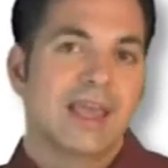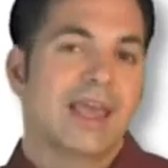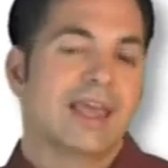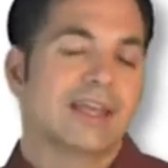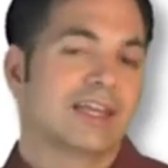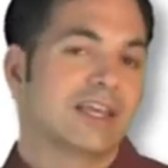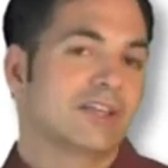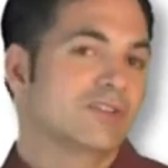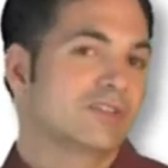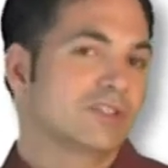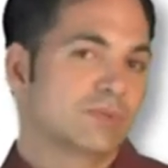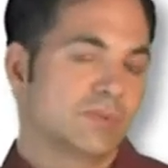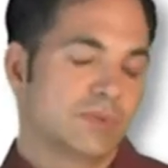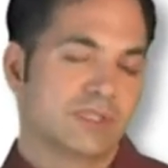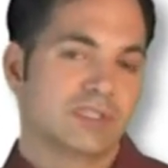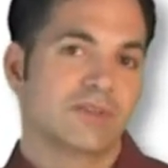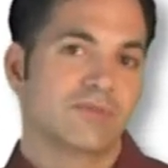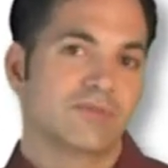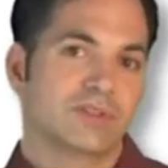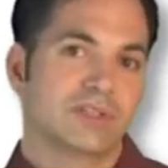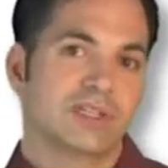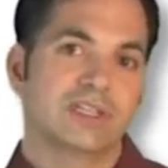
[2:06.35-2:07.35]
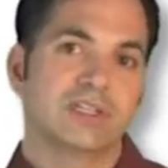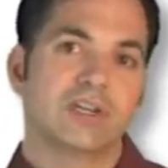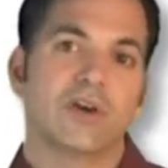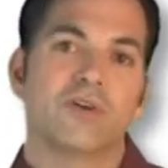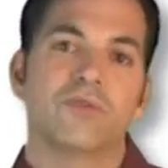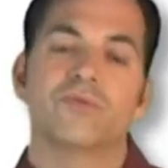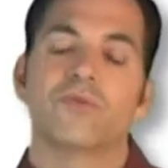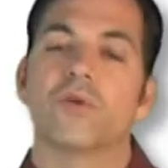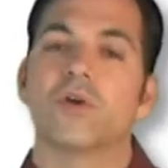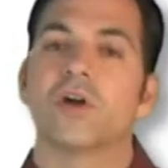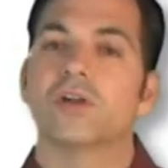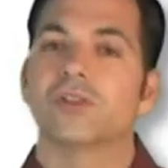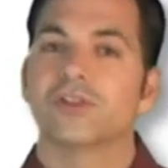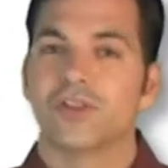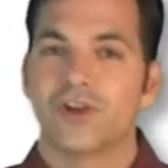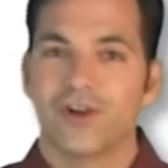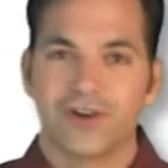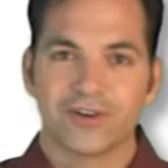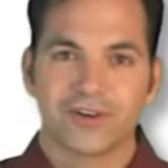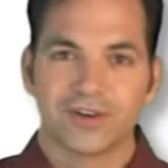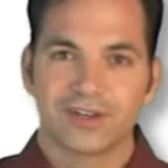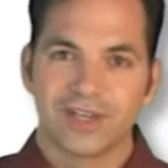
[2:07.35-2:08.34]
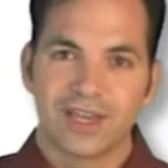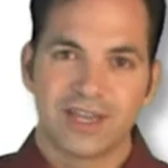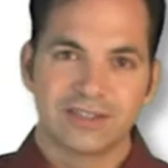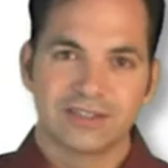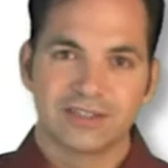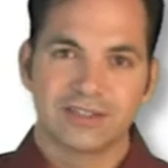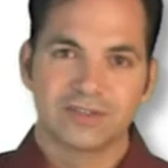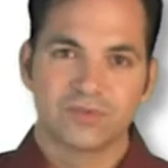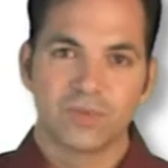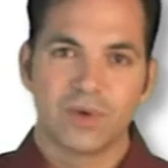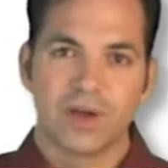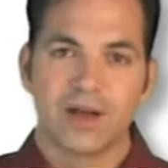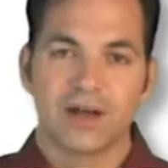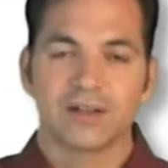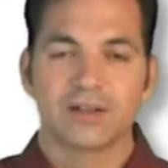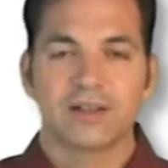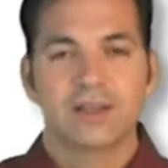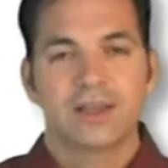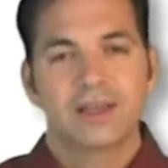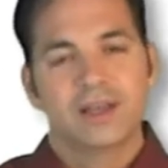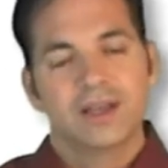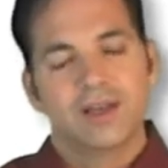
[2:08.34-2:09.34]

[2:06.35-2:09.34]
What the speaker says: And can you specifically go for a longer case as well?